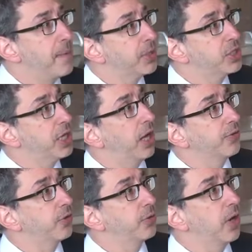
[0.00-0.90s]
But she
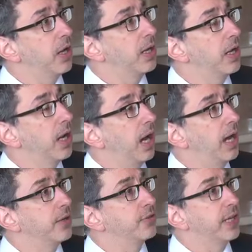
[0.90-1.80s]
also
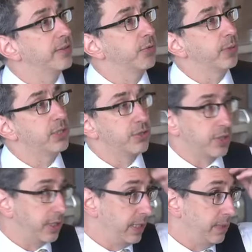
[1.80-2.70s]
understands that Richard's
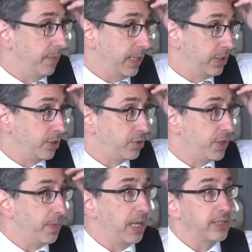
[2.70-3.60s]
going to need money, so
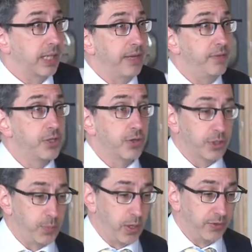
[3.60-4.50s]
she buys a life
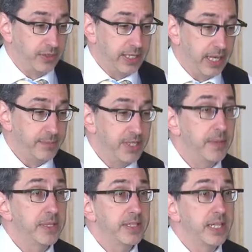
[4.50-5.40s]
insurance policy and names
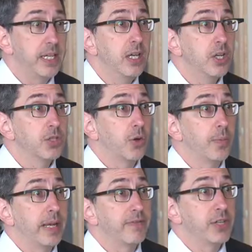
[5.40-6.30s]
him as the sole
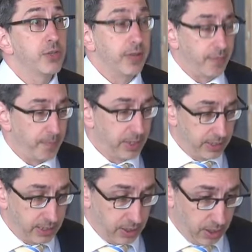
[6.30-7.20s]
beneficiary of $1
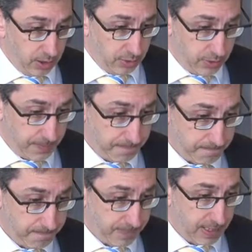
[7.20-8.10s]
million.
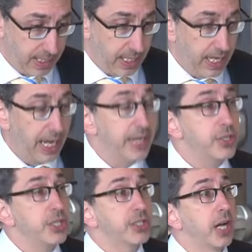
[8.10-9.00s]
And
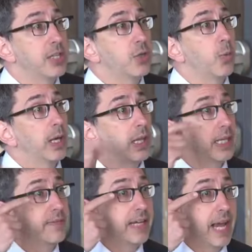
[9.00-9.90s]
she signs a will
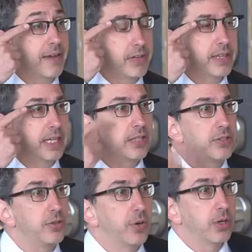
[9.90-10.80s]
leaving everything
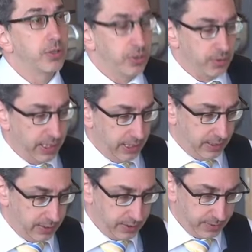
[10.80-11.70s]
to her 2
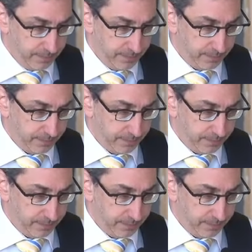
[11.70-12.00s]
kids.